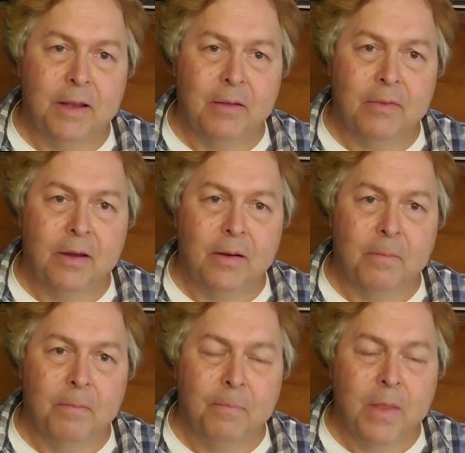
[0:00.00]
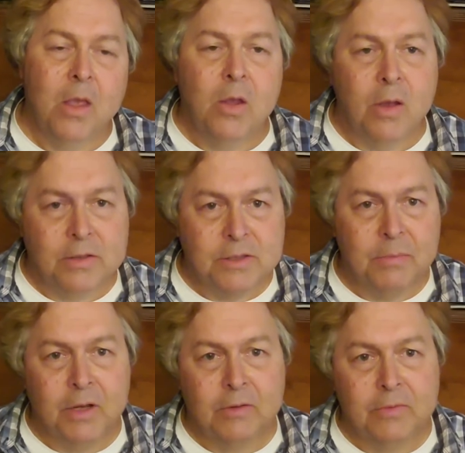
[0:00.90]
down there. You had some
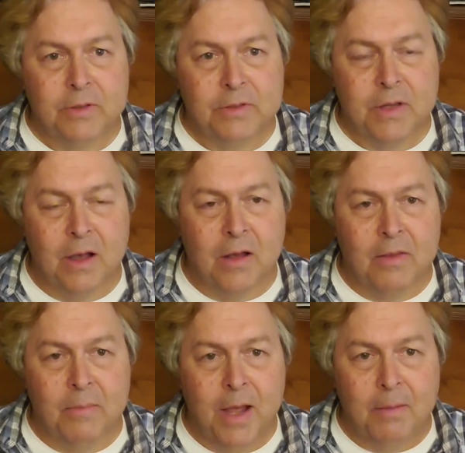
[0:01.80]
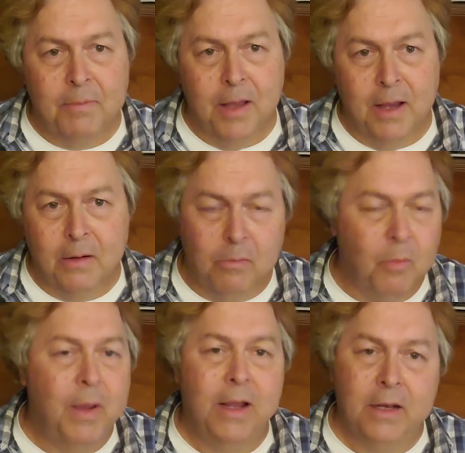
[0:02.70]
countries on the map like
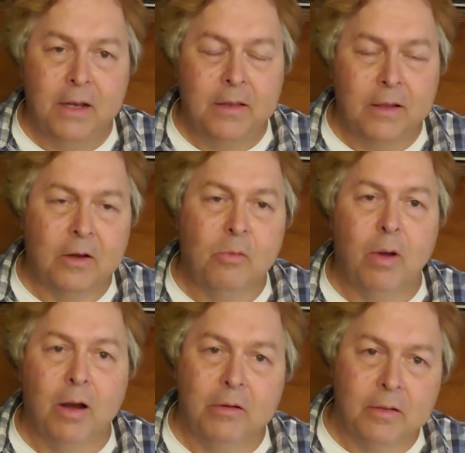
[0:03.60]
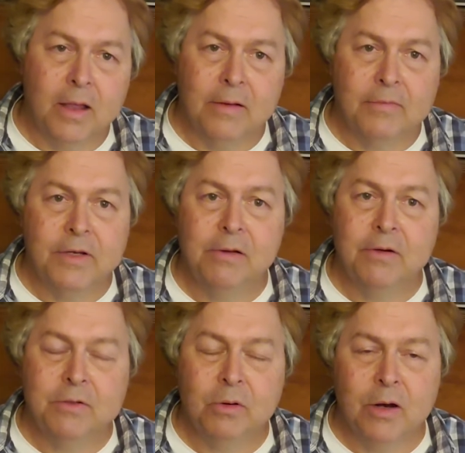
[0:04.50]
Romania that acquired a lot of
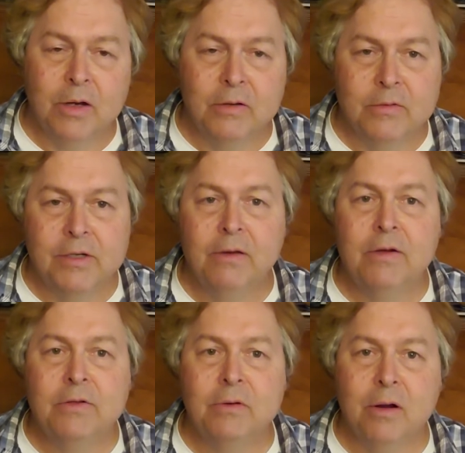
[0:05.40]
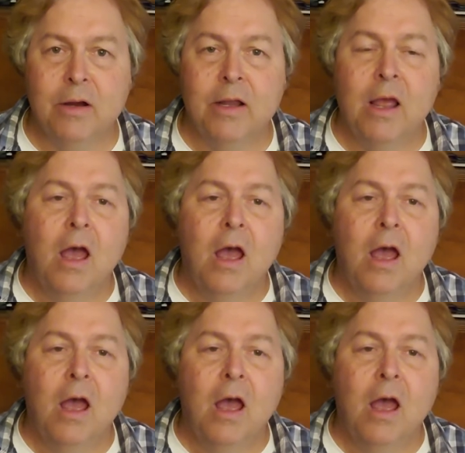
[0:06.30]
territory, new territory.